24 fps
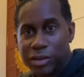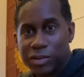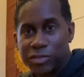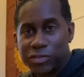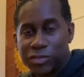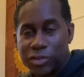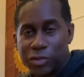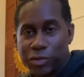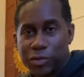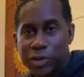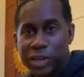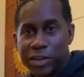
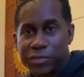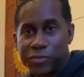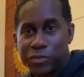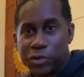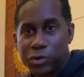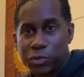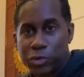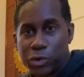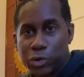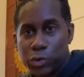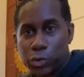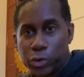So if
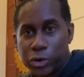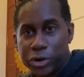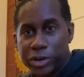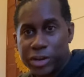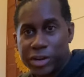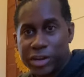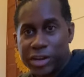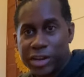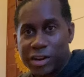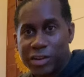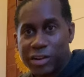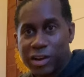you're recording
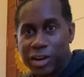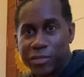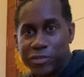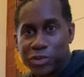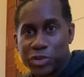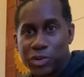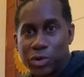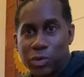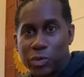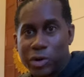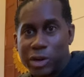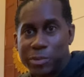in here, I
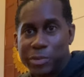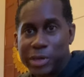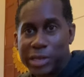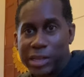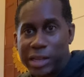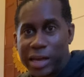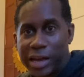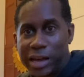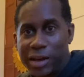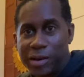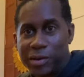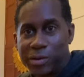often don't want to be
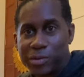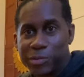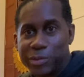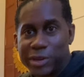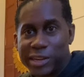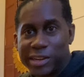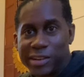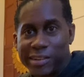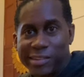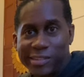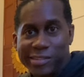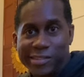loud
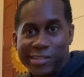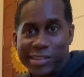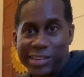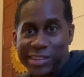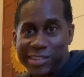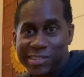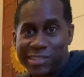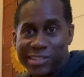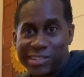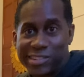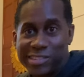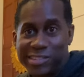because
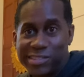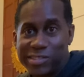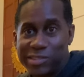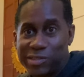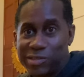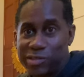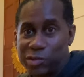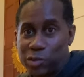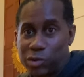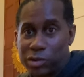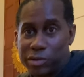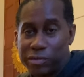it's
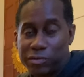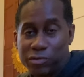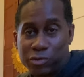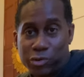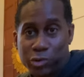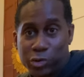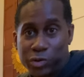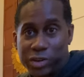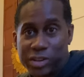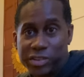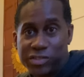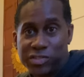just sort of
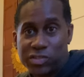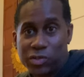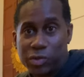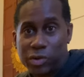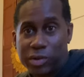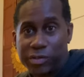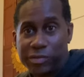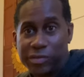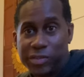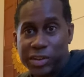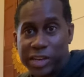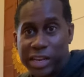rooted,
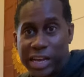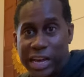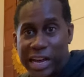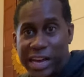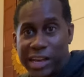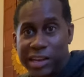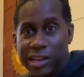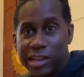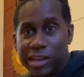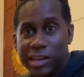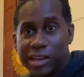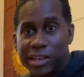sort of
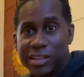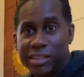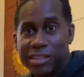not